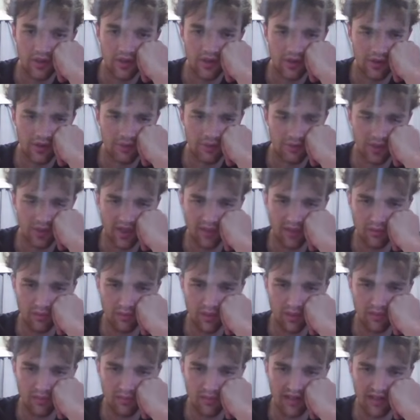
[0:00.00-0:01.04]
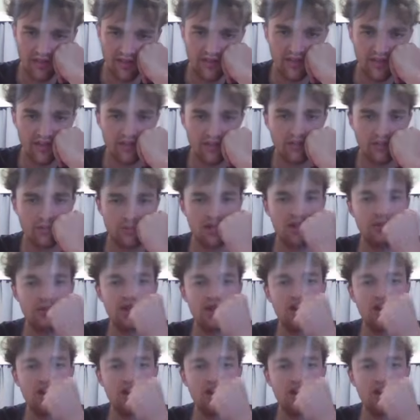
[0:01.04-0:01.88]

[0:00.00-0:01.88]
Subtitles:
I can play queen b6 maybe.